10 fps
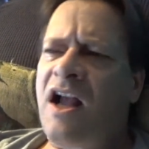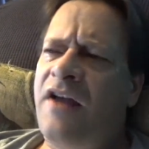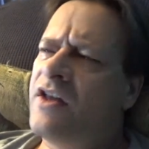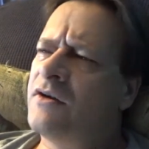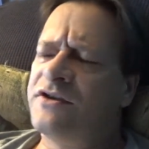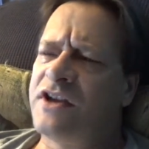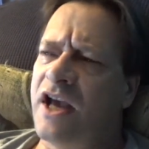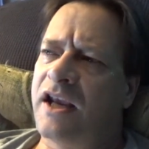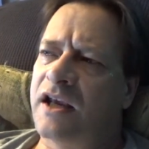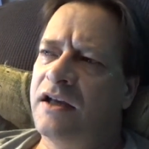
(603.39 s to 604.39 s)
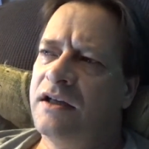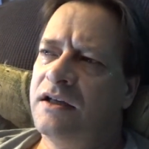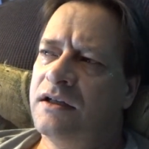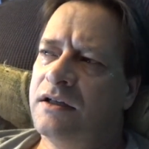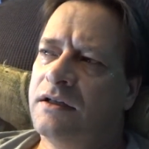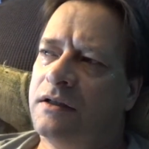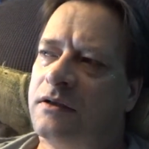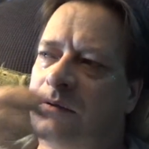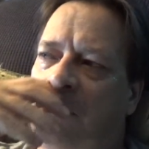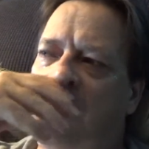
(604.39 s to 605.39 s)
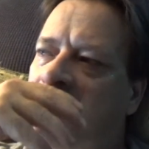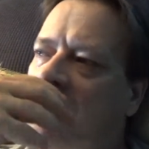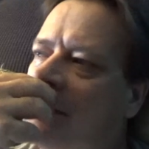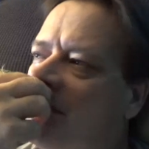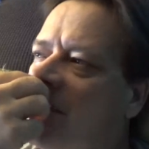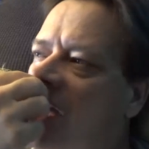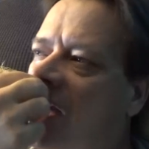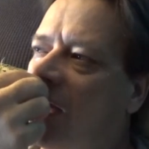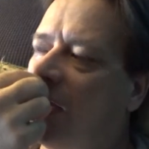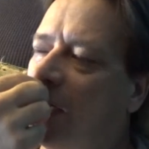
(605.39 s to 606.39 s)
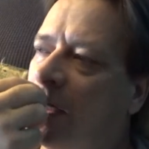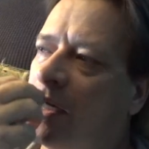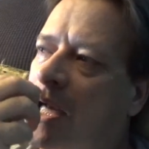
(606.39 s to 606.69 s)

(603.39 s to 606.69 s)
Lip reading: And then it was like Rome, and